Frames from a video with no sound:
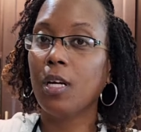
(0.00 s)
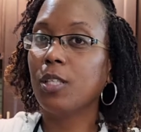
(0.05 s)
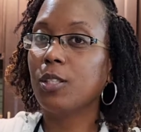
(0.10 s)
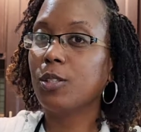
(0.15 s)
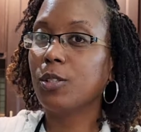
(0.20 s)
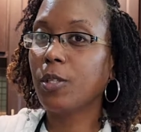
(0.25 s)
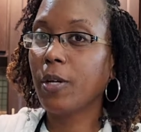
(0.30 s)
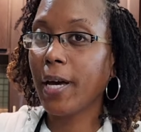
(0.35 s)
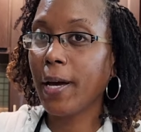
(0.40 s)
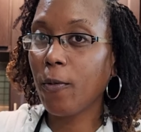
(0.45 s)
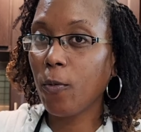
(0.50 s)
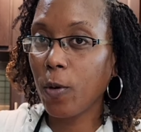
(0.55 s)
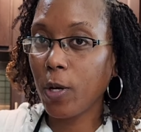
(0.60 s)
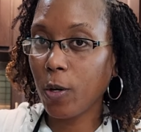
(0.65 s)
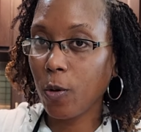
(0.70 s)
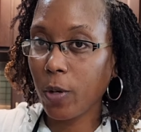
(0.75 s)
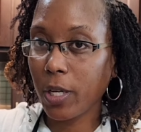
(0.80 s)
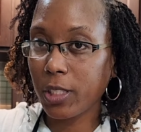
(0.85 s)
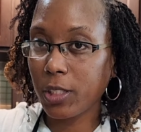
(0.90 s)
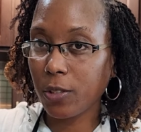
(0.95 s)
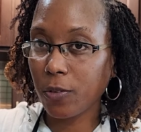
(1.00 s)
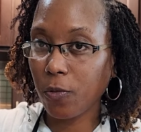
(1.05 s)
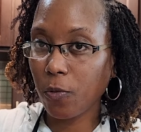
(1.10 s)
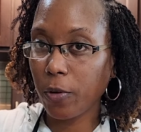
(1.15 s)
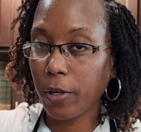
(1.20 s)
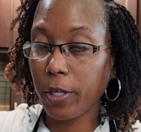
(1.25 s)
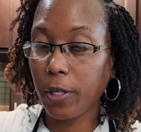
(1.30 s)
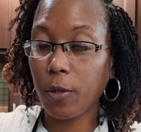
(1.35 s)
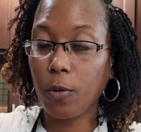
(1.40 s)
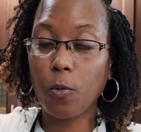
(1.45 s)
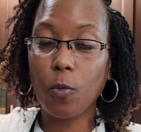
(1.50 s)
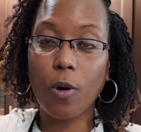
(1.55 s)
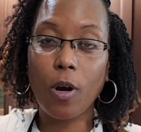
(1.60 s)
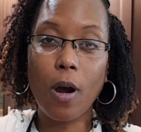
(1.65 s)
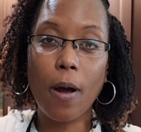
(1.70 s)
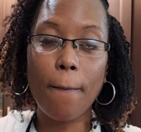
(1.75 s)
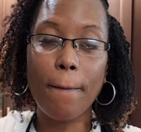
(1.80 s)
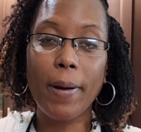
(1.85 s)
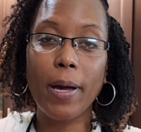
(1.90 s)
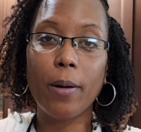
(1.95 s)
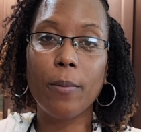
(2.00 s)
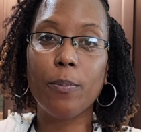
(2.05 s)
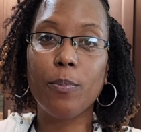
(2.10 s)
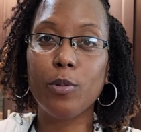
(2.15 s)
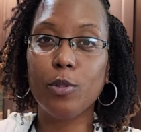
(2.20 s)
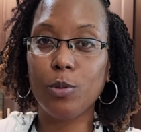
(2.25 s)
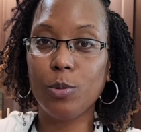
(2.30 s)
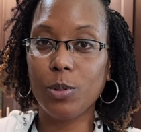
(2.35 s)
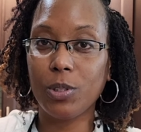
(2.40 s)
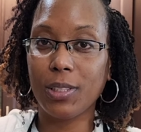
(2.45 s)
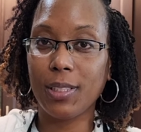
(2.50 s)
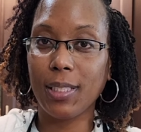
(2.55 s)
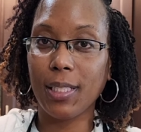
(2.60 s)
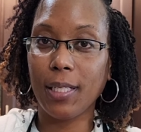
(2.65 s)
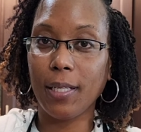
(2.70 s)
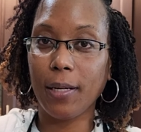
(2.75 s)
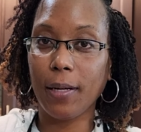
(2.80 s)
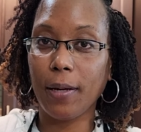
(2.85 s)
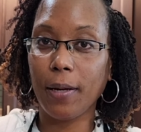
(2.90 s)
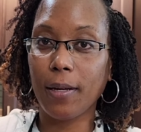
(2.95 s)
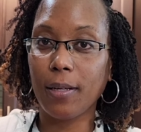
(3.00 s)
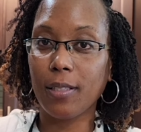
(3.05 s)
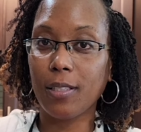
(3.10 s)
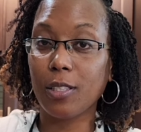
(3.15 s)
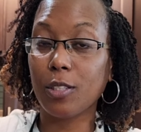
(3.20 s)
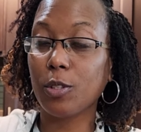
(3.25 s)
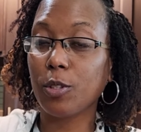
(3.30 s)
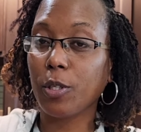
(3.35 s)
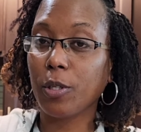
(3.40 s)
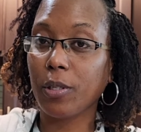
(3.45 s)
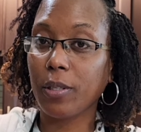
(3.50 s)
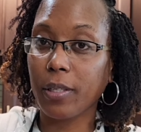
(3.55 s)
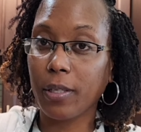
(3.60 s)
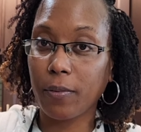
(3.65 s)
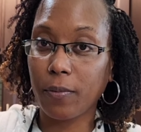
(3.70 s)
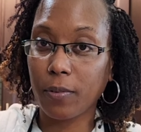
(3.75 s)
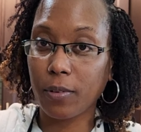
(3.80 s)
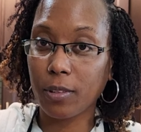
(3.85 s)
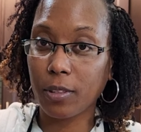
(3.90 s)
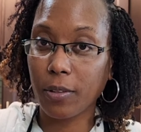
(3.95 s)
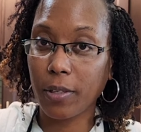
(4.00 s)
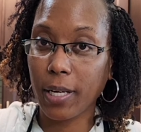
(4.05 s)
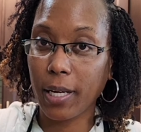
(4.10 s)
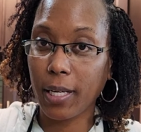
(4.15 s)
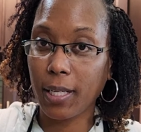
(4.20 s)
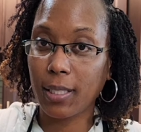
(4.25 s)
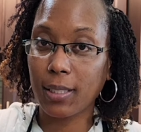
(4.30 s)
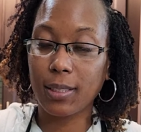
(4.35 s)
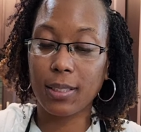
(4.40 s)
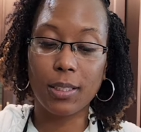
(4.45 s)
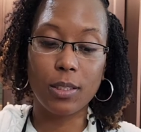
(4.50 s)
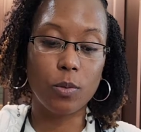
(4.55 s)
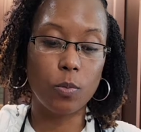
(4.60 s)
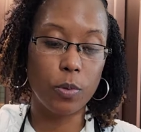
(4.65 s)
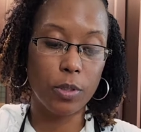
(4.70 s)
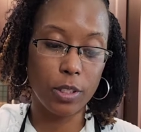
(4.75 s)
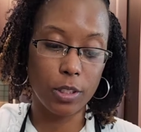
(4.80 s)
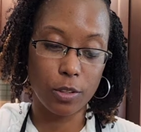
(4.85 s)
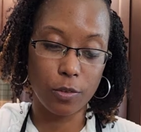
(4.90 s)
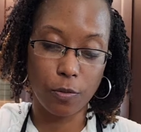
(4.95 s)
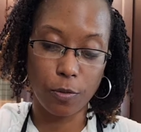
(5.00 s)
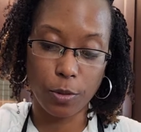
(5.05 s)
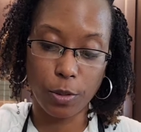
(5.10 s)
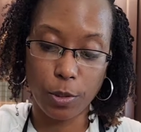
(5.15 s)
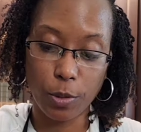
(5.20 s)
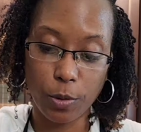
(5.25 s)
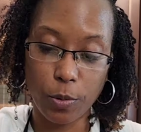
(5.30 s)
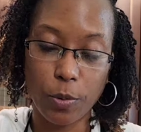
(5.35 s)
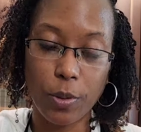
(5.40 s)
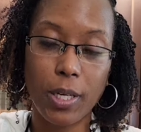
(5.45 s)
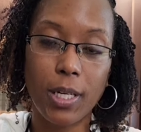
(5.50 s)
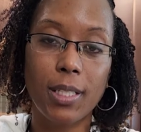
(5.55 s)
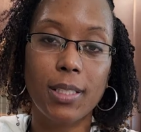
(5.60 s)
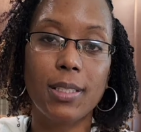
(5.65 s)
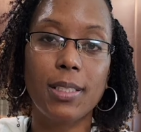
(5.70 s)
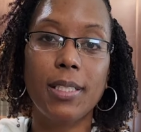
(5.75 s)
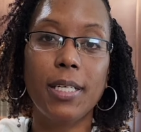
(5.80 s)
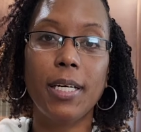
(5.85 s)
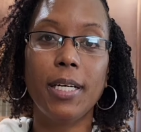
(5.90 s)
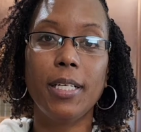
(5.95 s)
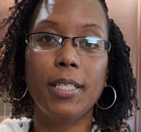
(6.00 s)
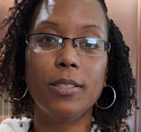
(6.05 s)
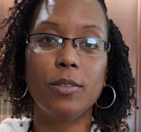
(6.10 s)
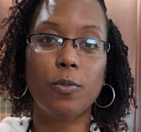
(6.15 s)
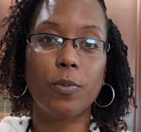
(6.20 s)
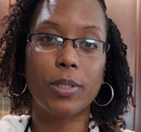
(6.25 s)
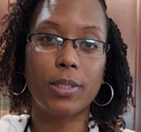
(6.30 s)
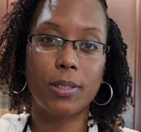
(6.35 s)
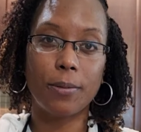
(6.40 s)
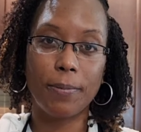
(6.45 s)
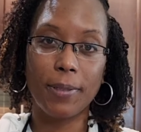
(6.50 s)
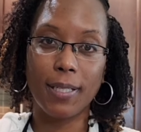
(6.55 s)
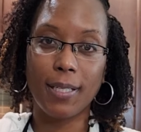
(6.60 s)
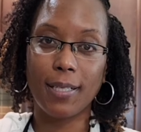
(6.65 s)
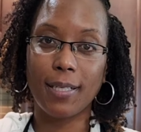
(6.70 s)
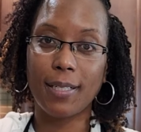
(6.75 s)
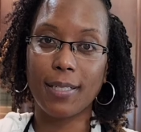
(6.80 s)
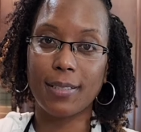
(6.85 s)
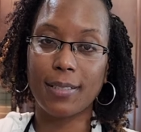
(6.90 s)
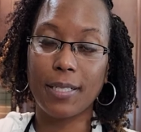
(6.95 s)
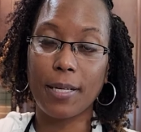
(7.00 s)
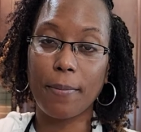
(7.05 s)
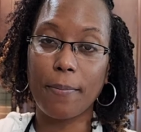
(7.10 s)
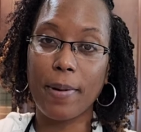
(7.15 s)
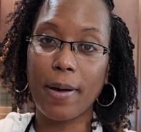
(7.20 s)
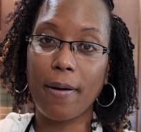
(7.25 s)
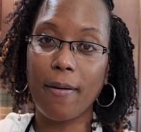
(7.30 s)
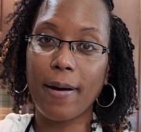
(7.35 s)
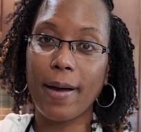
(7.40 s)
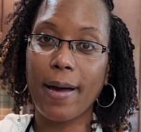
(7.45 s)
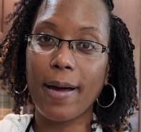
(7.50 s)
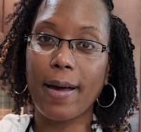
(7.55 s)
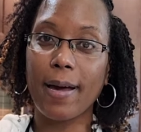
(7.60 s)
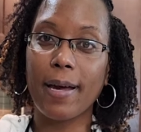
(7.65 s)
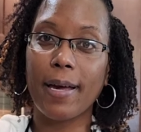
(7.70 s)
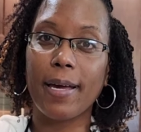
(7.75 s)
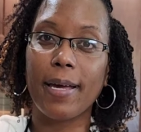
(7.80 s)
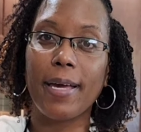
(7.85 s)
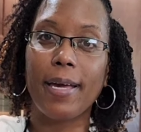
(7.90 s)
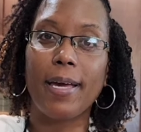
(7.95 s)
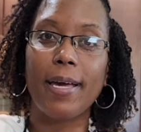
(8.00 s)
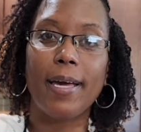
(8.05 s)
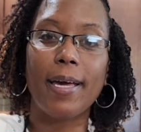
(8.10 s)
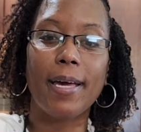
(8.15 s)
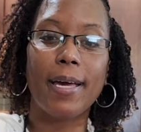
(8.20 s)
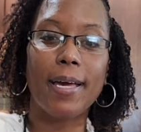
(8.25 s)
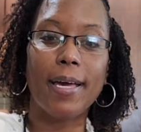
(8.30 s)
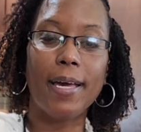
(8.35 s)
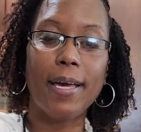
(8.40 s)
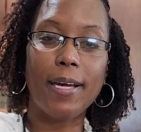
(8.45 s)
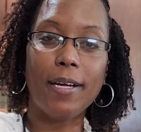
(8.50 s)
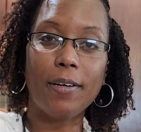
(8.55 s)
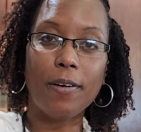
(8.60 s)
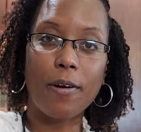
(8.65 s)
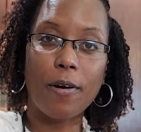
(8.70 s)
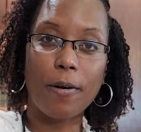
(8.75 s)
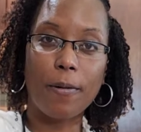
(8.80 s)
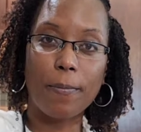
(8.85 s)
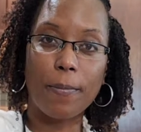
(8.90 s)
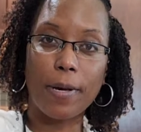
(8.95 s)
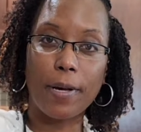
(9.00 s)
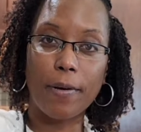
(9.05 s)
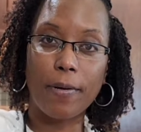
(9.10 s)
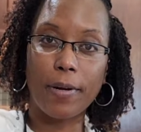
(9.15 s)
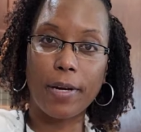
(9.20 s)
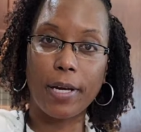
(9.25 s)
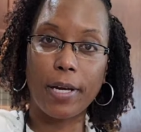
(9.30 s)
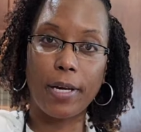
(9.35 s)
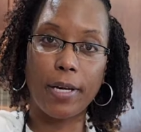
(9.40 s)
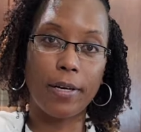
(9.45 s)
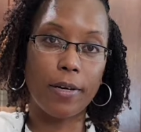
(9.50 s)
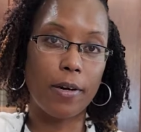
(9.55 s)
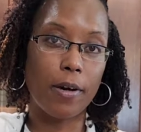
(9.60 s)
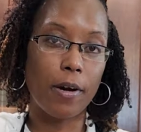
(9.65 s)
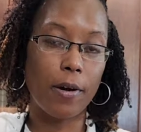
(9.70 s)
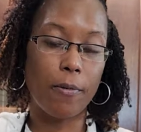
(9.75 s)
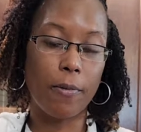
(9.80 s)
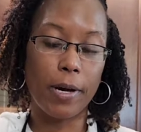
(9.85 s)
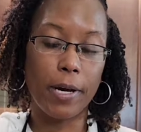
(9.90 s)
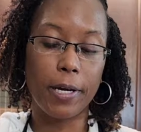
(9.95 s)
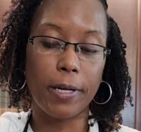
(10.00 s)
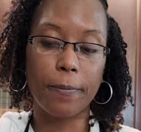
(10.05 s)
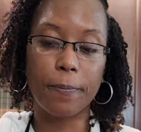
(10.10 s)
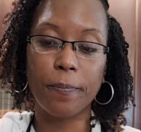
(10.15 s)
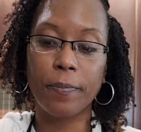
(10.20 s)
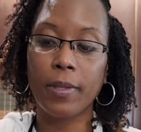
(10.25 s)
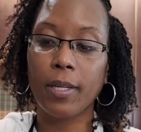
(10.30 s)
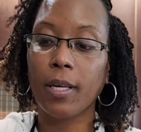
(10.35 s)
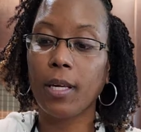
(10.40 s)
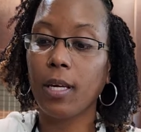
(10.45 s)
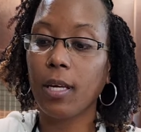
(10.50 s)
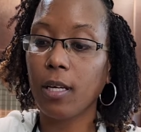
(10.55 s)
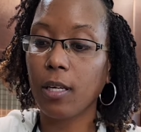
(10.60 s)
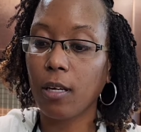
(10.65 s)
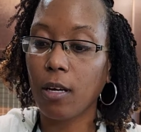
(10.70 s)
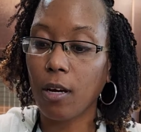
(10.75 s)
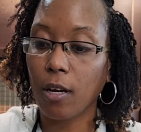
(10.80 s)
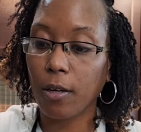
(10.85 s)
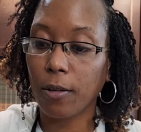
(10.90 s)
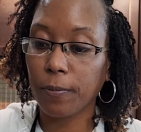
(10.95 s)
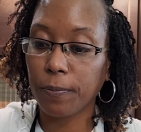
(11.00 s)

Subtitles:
So I have one question for you. Where are my boozy dessert lovers? Okay, because this one is for you. Today's recipe is a mile high eggnog pound cake. All right, and y'all,